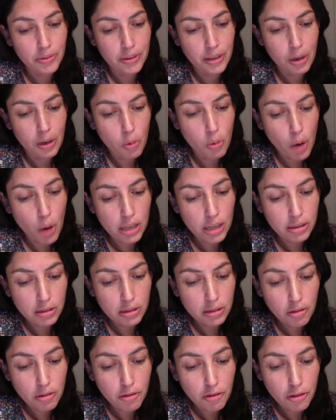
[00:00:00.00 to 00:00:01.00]
the
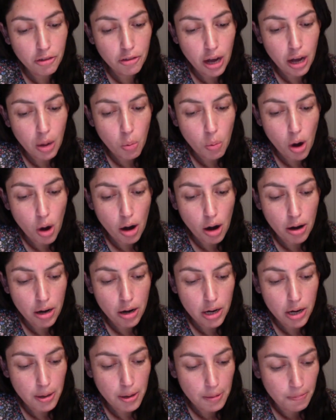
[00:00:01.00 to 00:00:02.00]
quality of
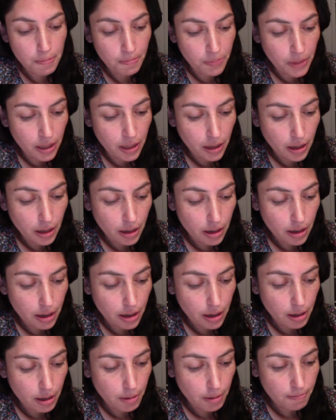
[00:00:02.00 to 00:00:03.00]
our
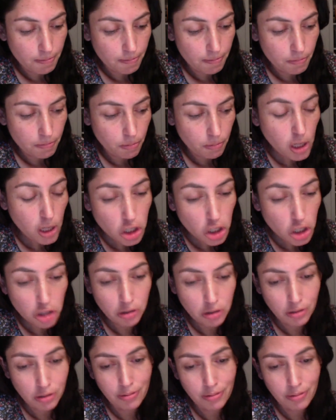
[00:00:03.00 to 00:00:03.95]
mission.